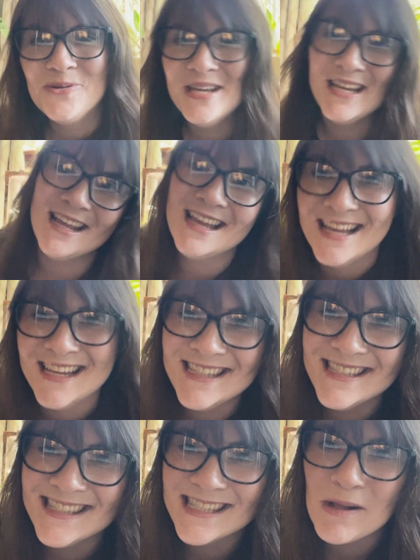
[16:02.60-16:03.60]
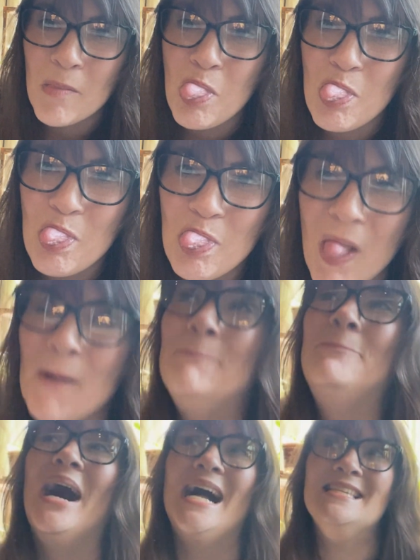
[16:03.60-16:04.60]
it is,
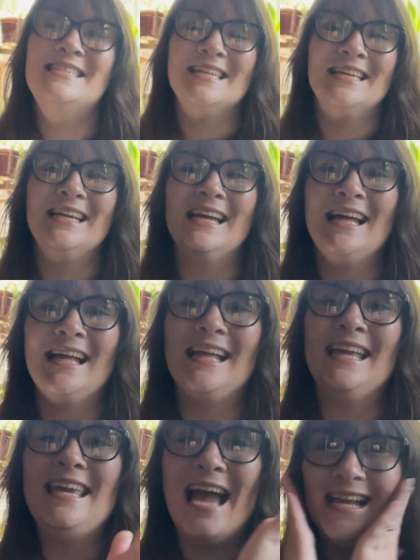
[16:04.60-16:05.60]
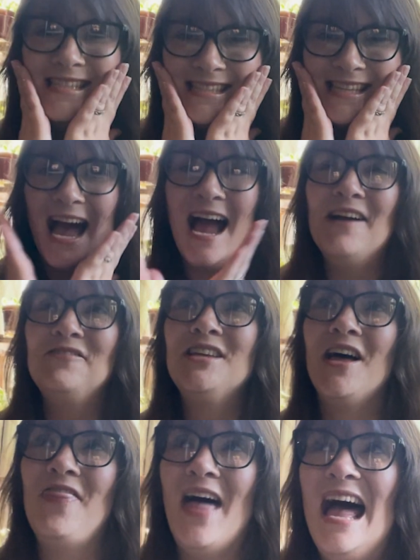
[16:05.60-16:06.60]
but yes, I have
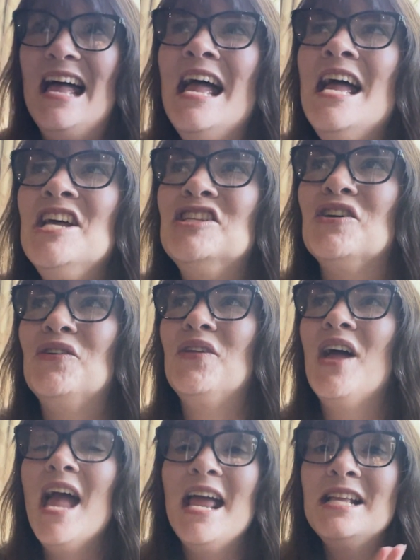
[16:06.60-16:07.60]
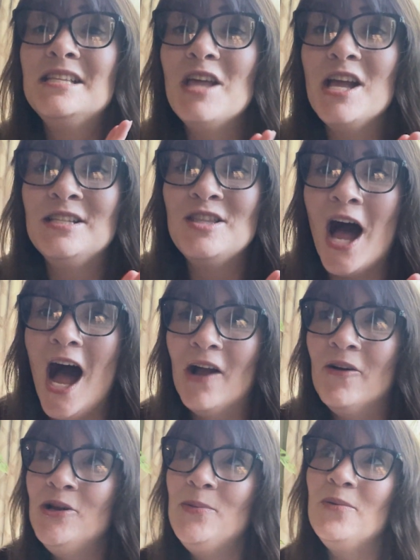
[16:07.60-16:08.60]
done that. So, and it's not
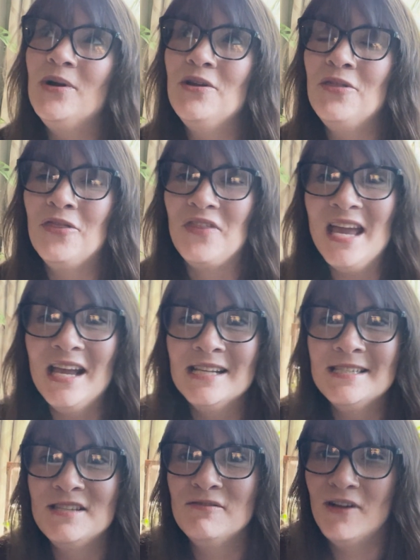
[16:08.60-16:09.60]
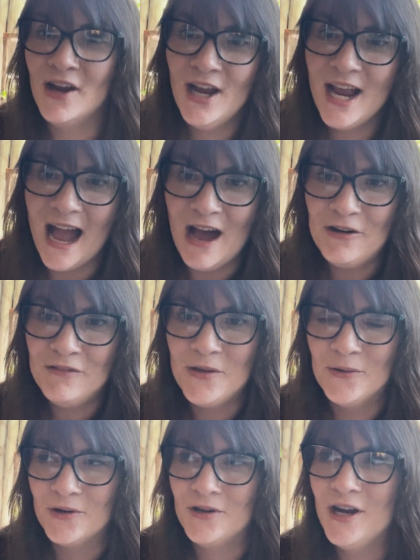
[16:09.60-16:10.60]
going to be what you think because it's very out of the
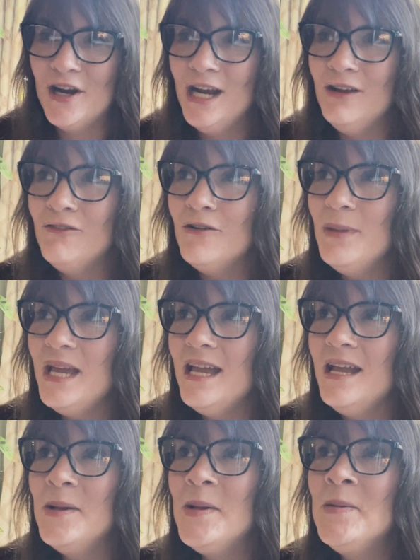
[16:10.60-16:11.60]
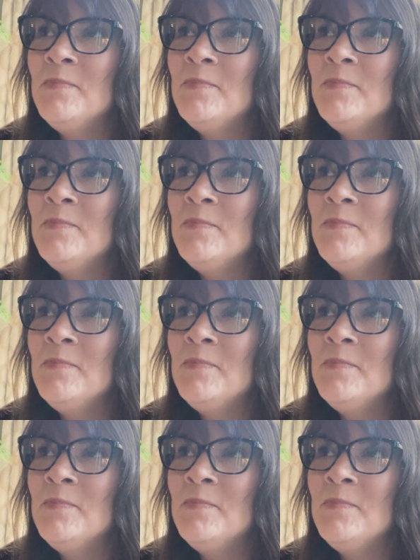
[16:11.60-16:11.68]
ordinary for me